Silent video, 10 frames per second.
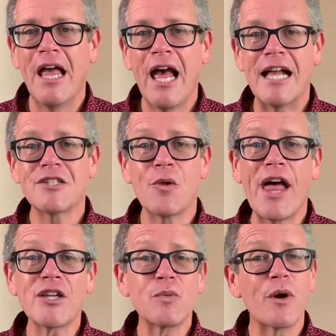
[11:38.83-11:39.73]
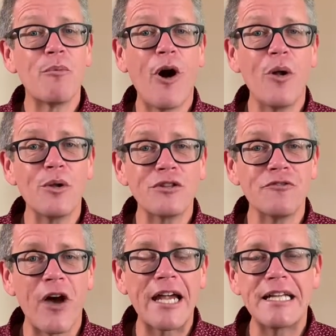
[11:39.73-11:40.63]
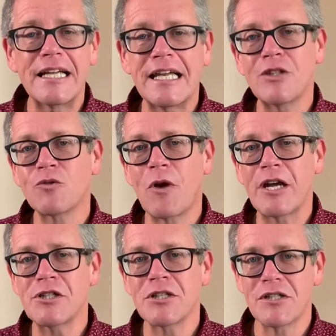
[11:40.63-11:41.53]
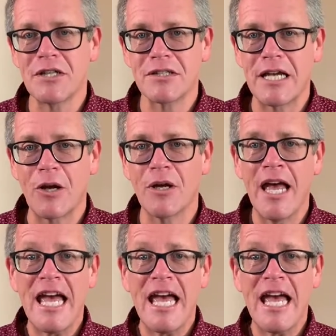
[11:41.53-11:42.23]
And so that's where Paul is finding his righteousness here,